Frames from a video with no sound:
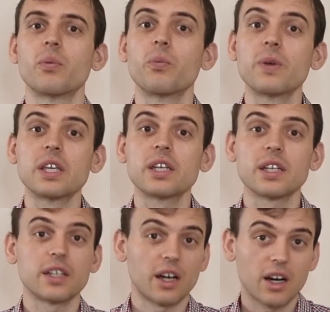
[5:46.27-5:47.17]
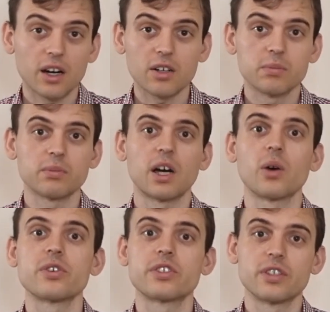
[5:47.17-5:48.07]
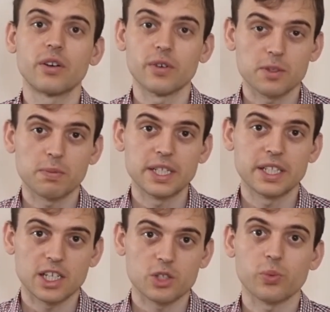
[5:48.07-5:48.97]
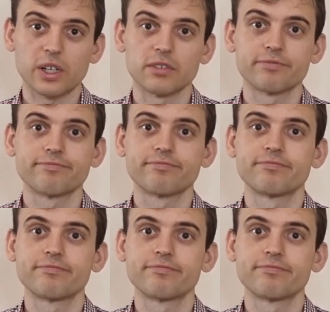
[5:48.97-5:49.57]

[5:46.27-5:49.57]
we can harm our spleen as well.